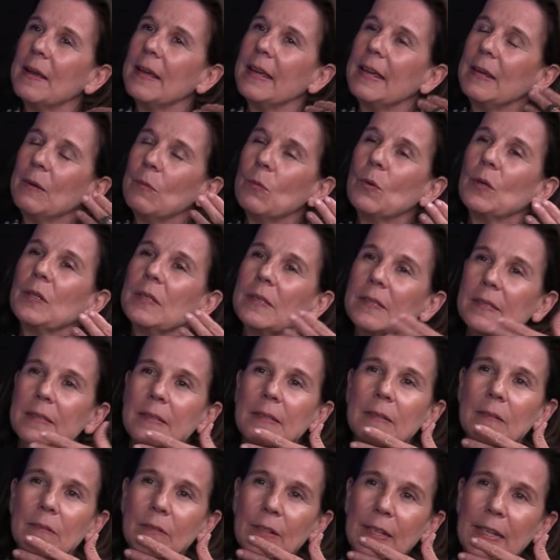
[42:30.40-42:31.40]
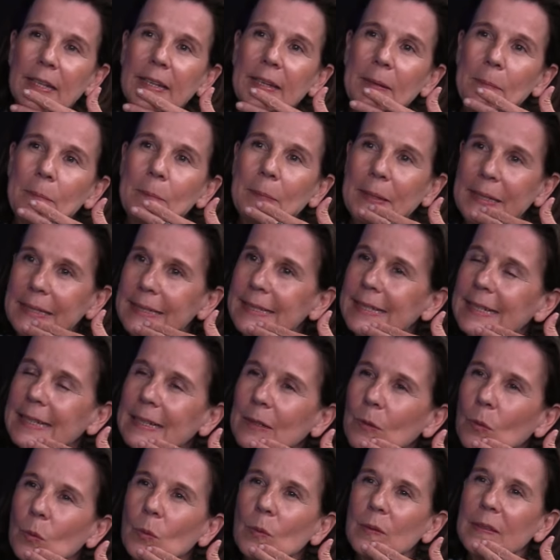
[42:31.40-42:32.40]
it was really meeting
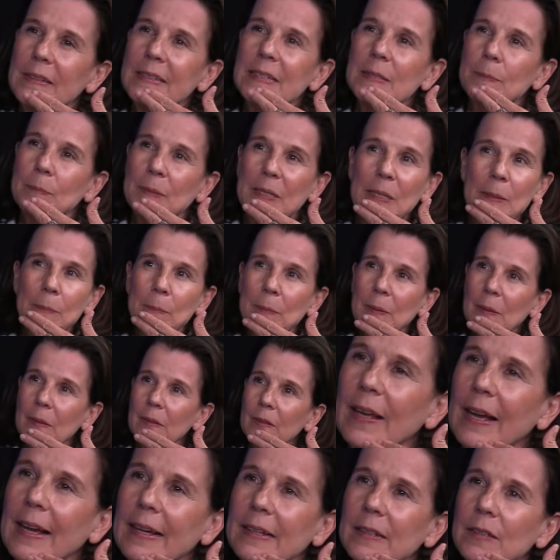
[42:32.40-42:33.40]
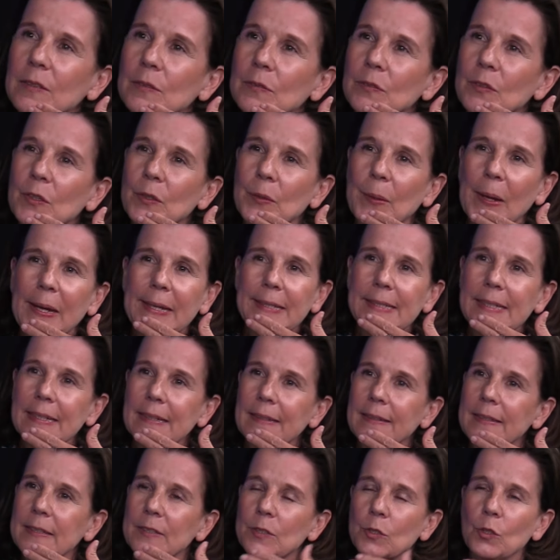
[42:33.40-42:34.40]
all these people, kind of
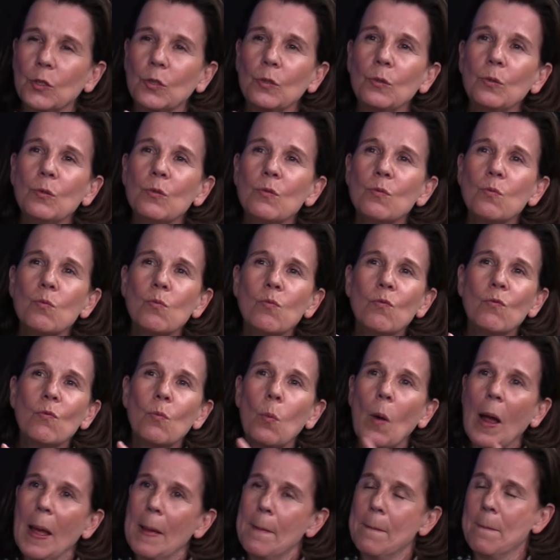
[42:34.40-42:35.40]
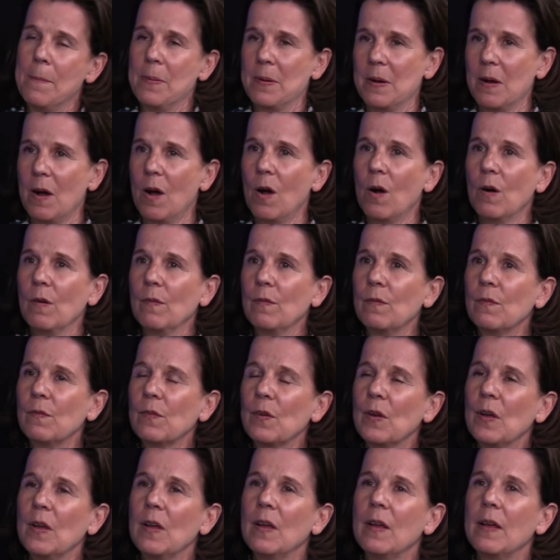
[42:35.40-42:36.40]
creating this huge web of
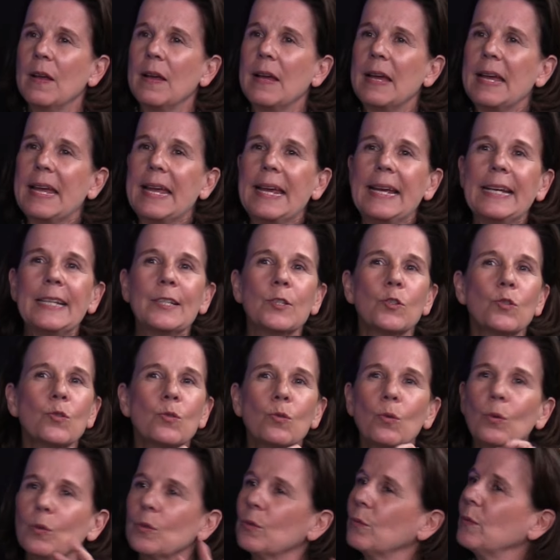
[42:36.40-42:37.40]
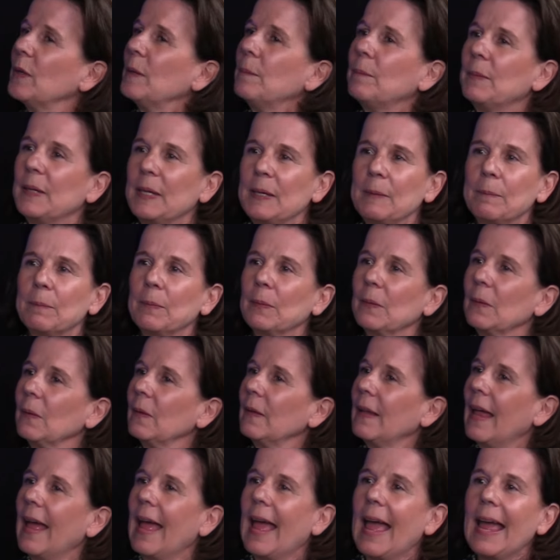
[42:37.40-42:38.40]
extraordinary
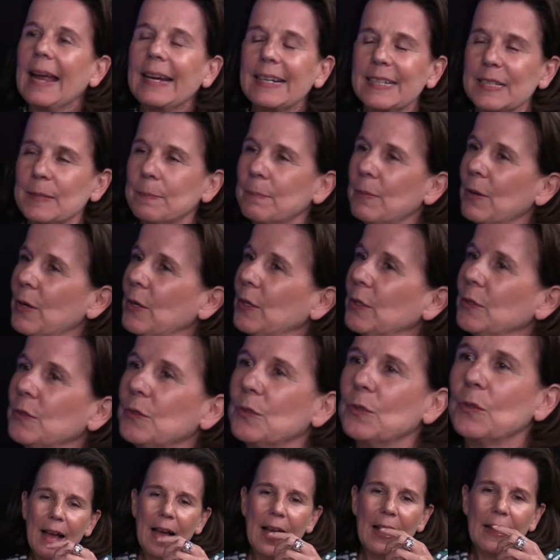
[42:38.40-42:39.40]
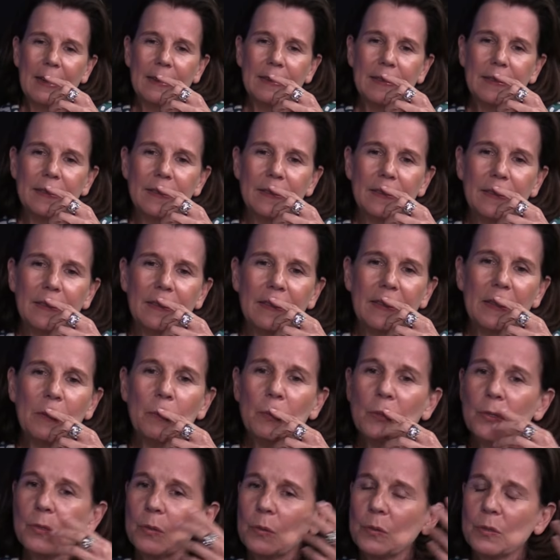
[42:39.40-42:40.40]
people, experts. And it
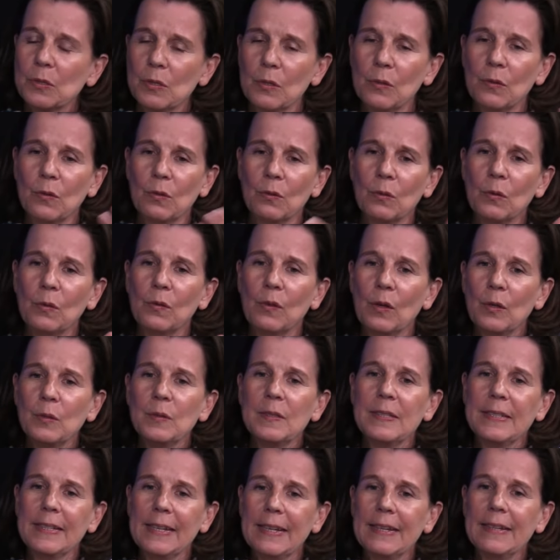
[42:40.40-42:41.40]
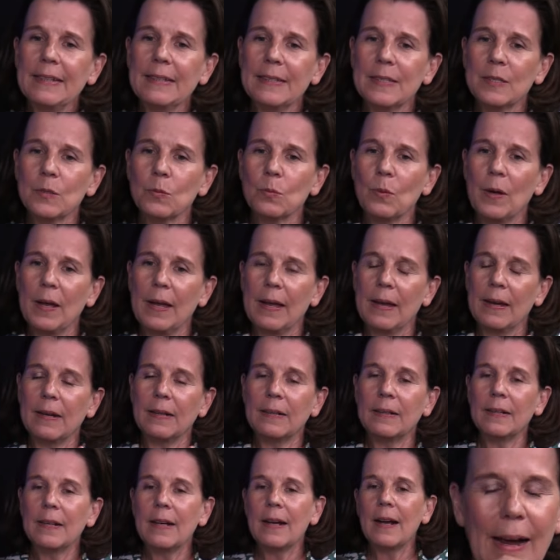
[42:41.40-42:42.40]
was also through those years where
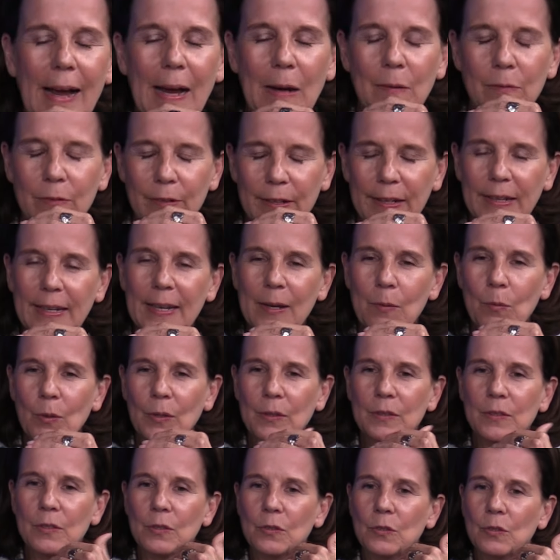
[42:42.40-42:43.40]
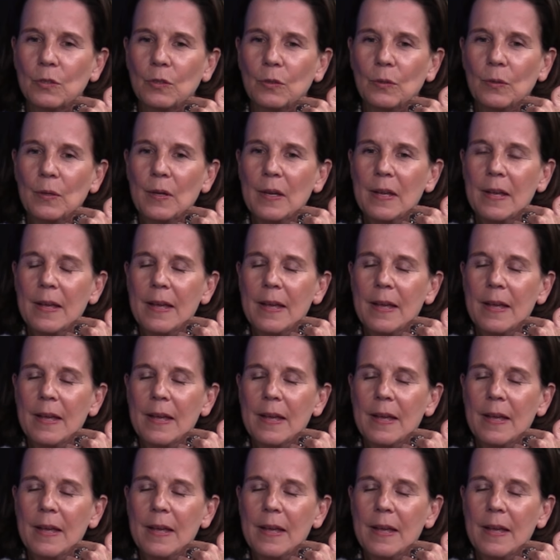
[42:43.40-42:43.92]
I really wanted to